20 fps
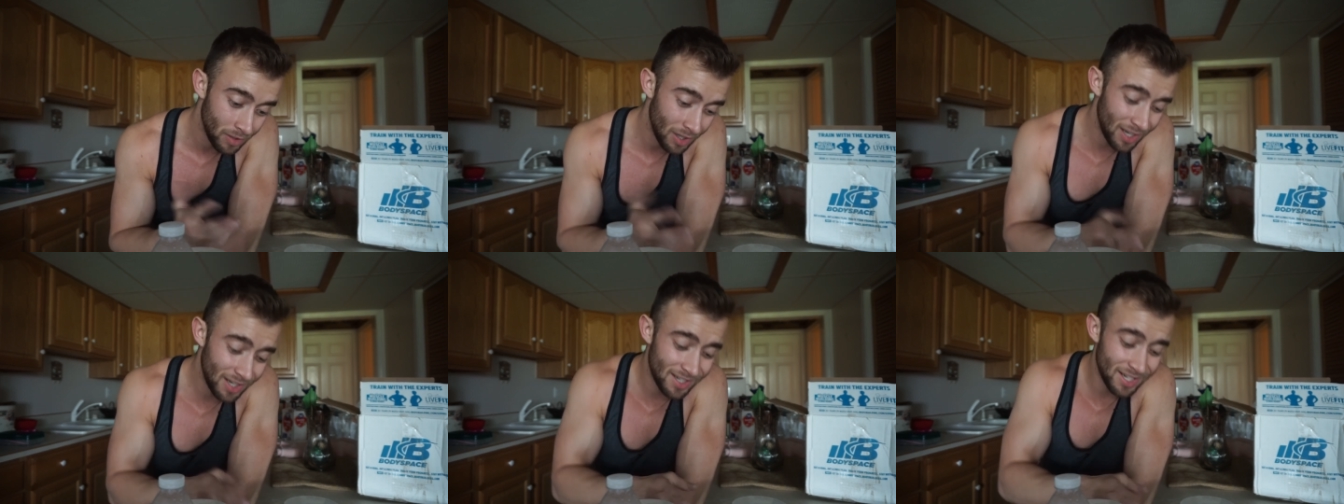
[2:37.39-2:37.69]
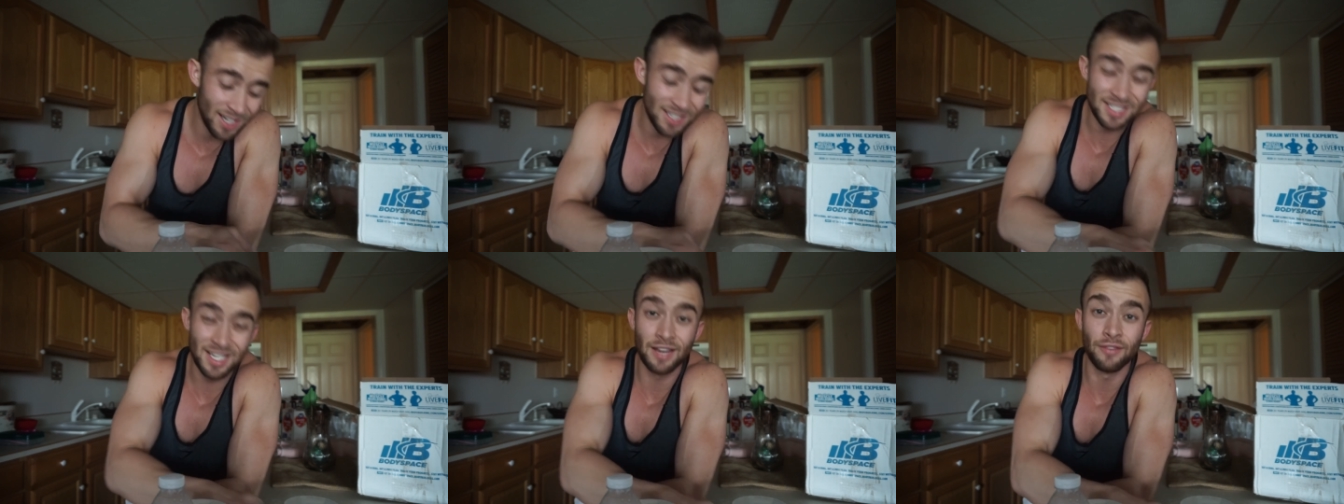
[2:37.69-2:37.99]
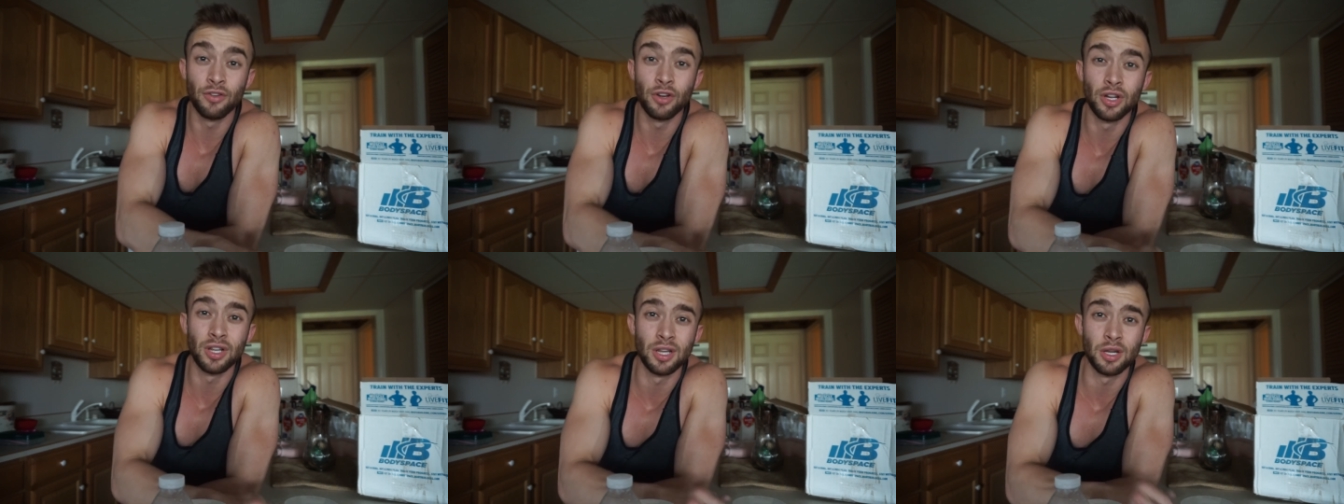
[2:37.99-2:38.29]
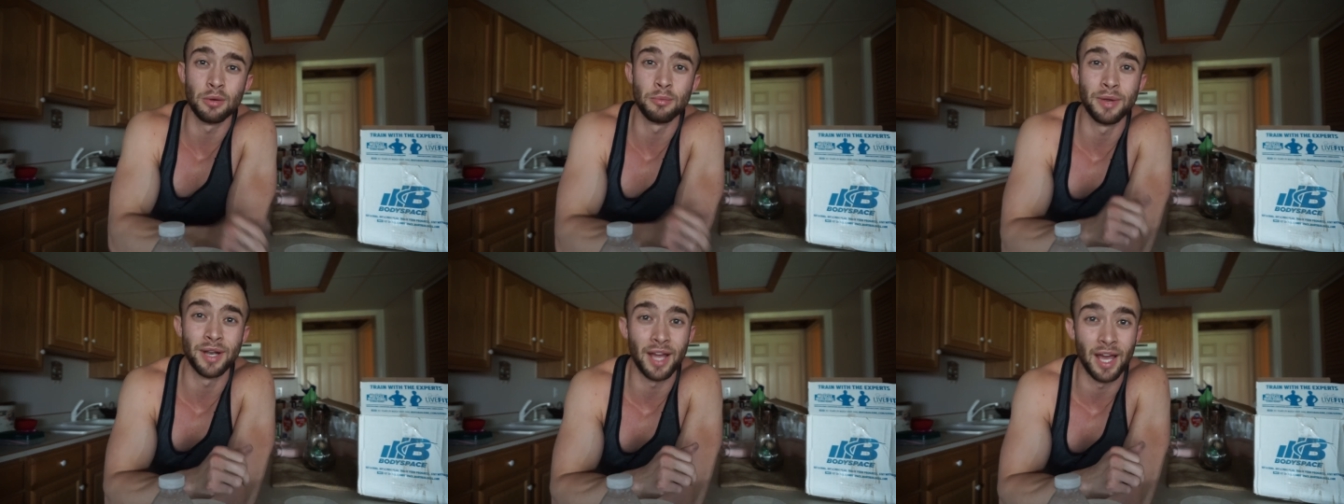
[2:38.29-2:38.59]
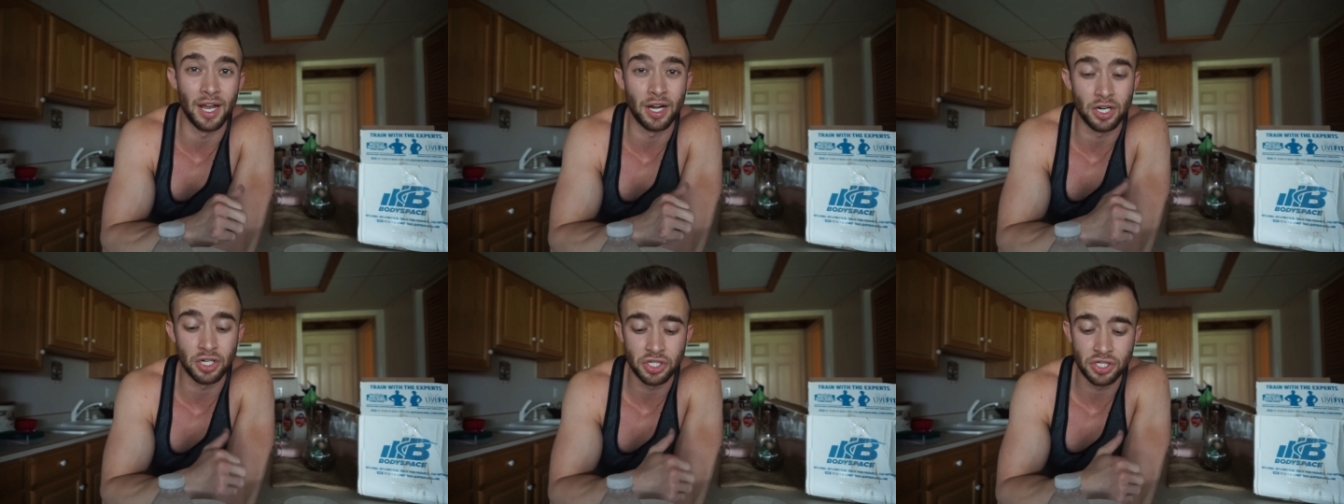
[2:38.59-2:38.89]
it does give you a little bit of
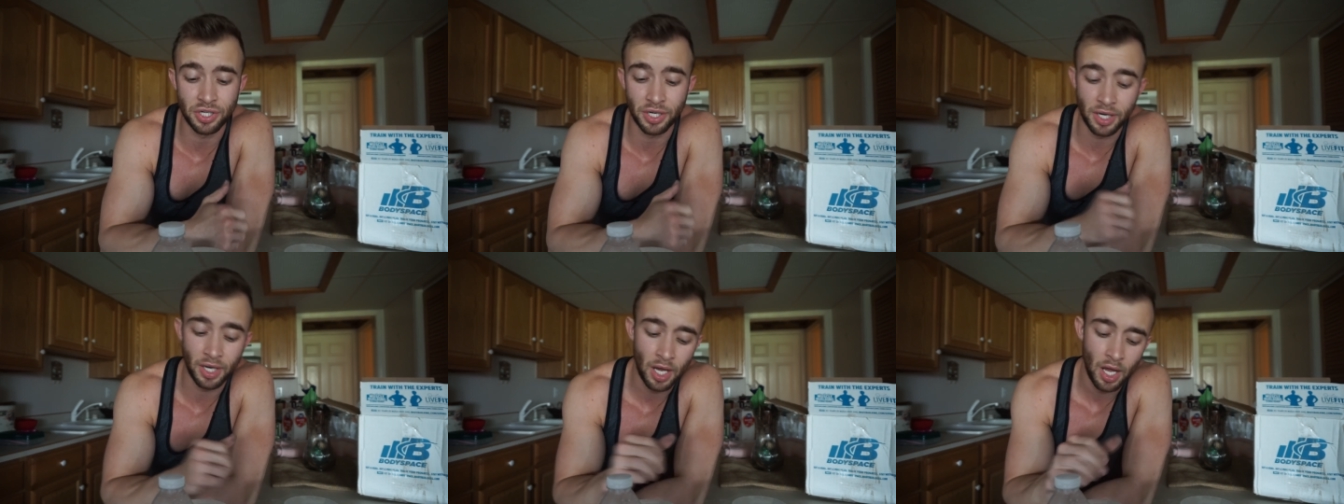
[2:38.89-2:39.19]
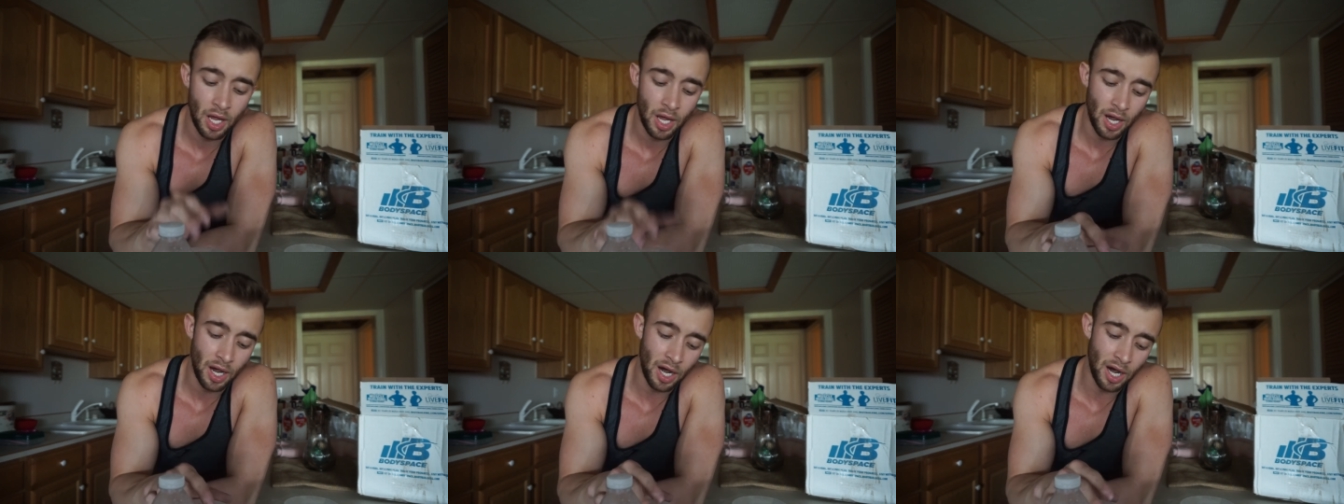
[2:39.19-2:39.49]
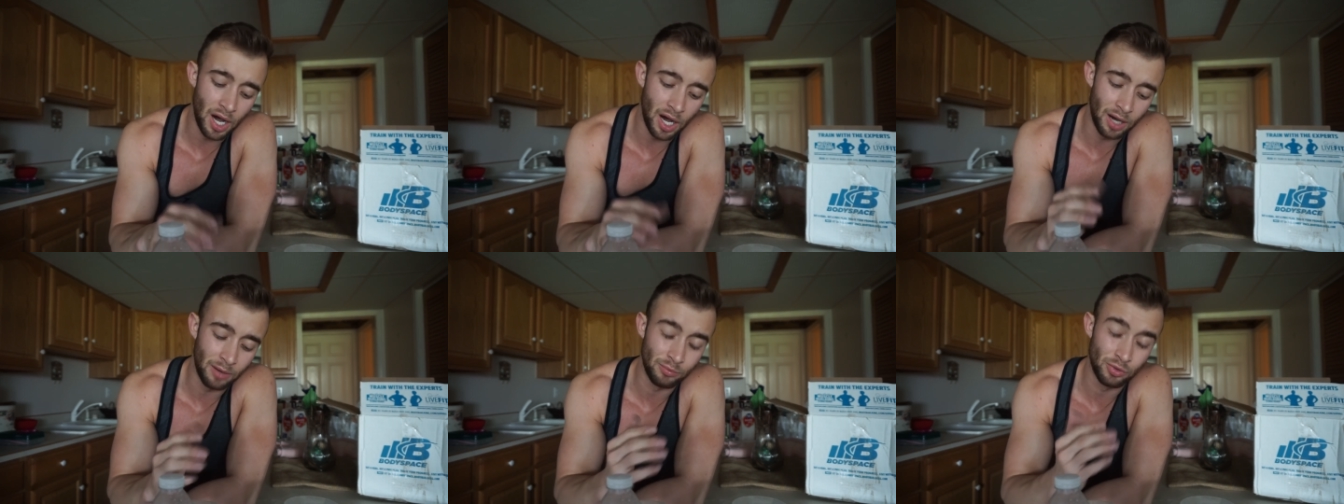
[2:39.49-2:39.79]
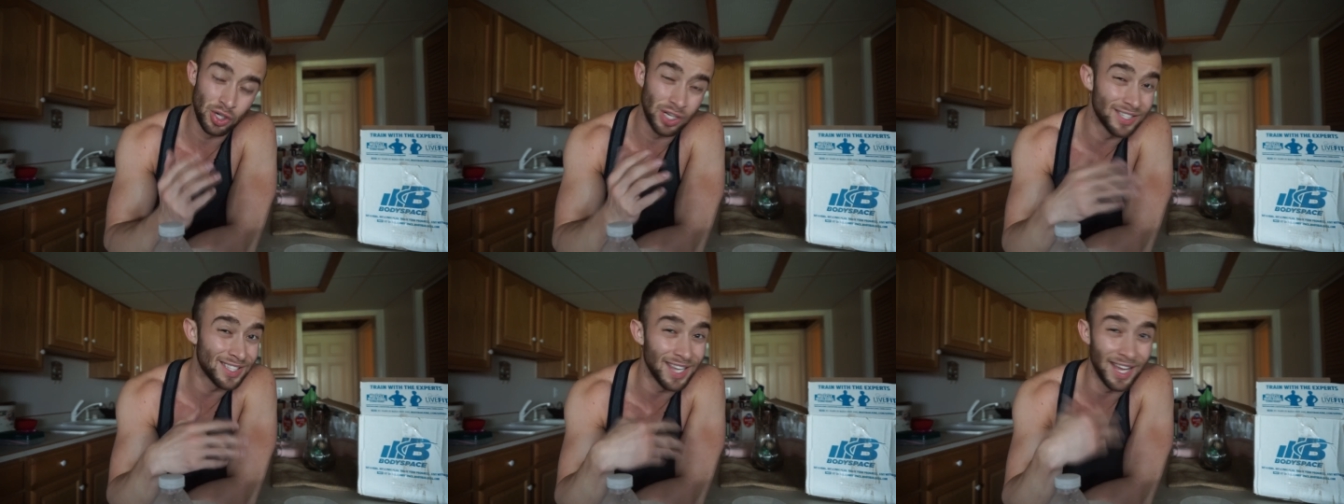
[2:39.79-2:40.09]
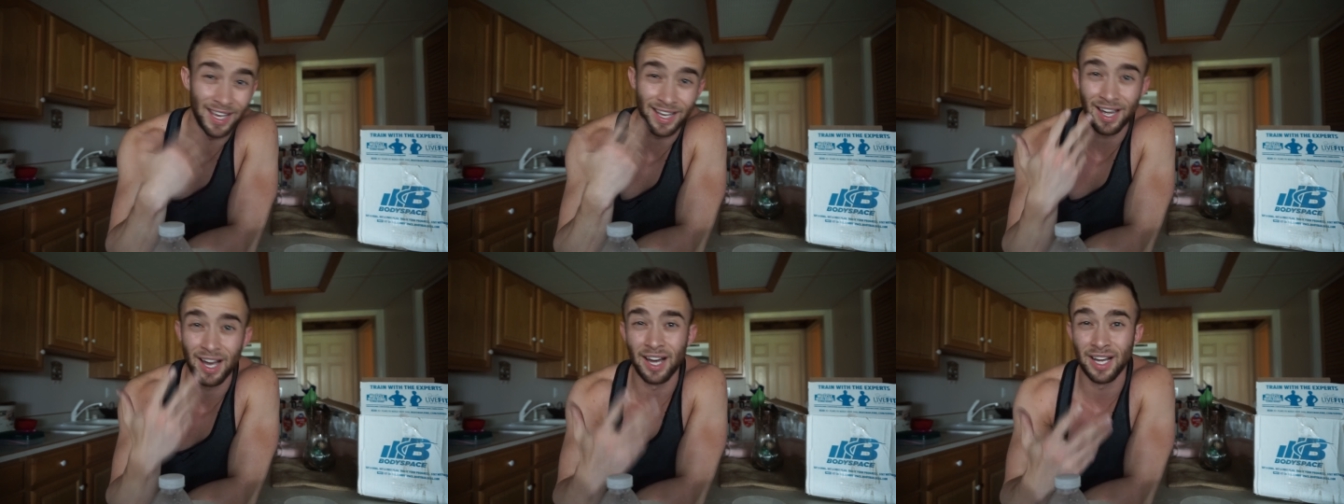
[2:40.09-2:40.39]
energy, um, just
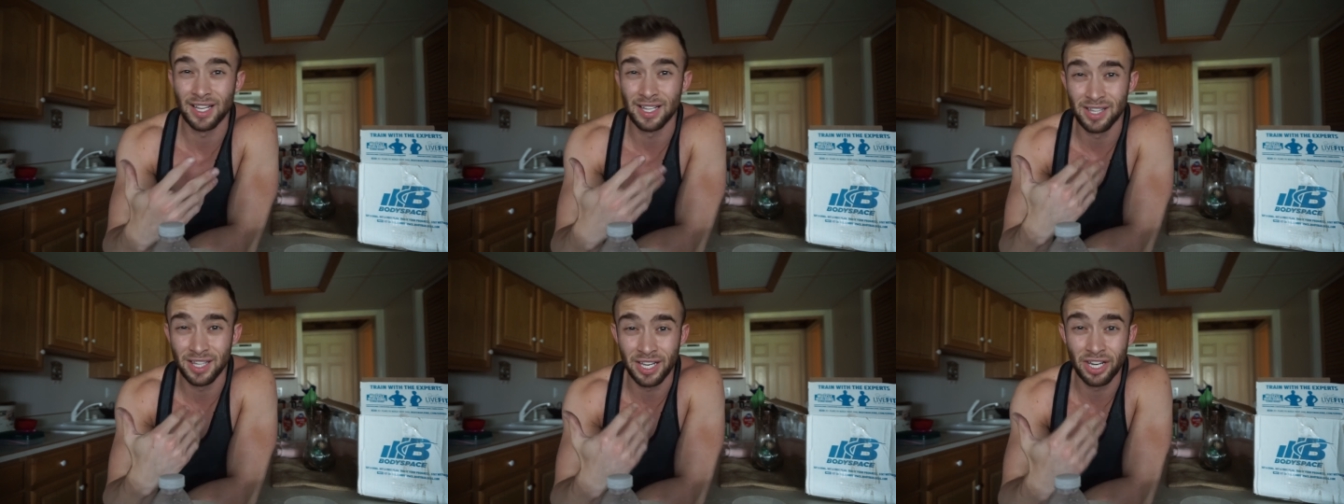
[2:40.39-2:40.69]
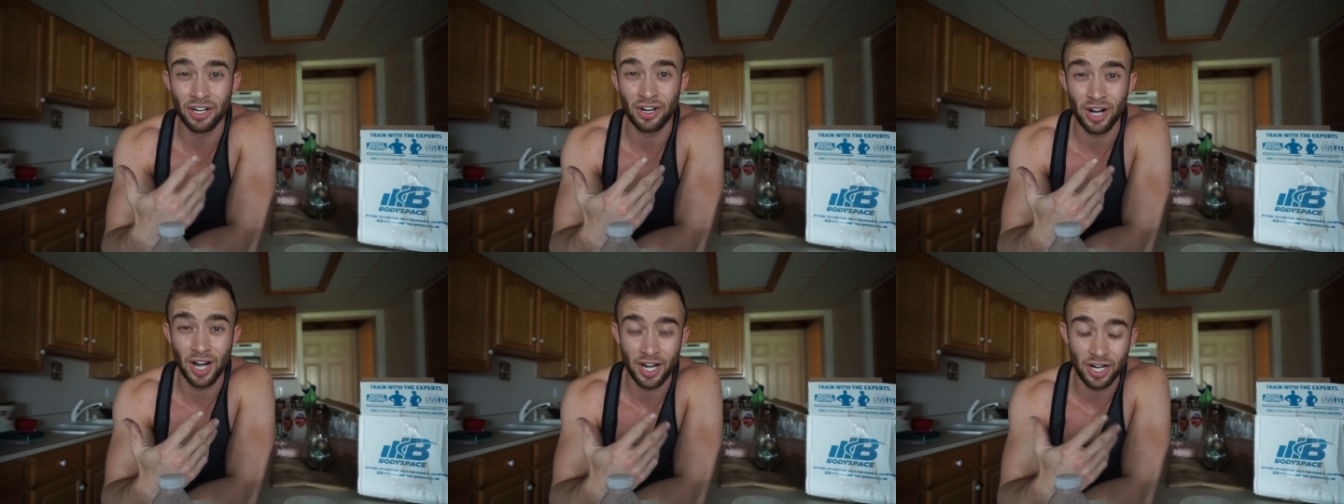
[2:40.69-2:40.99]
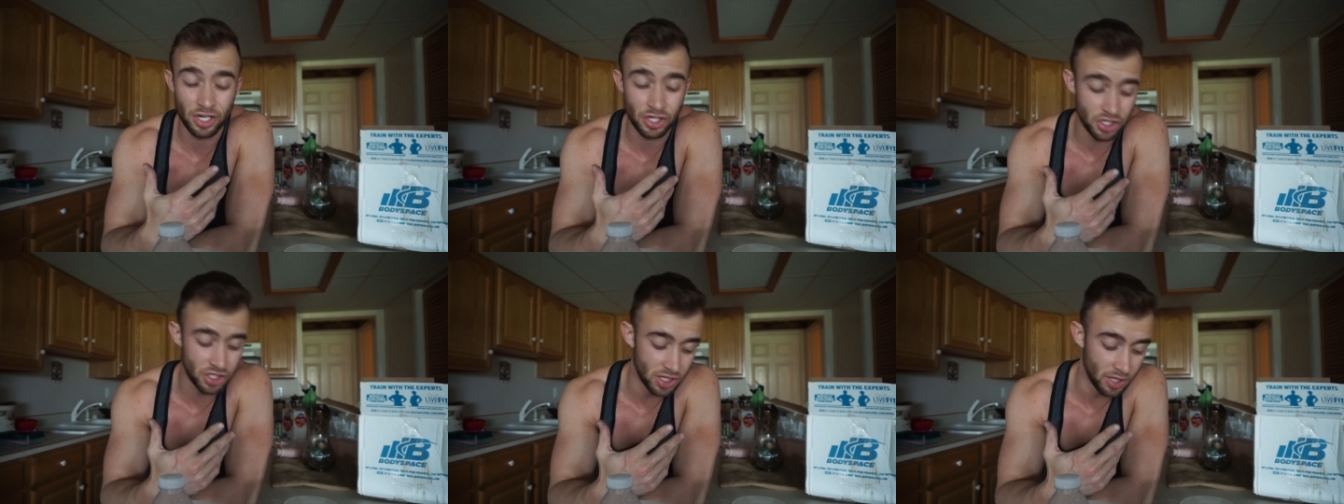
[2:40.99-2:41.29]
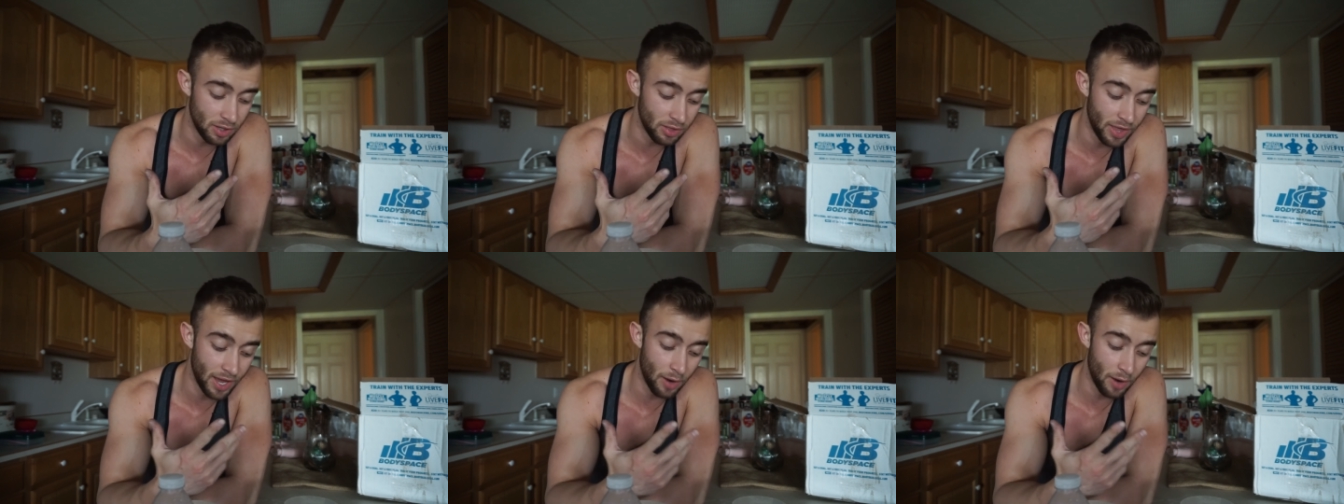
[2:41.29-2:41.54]
like a cleaner energy.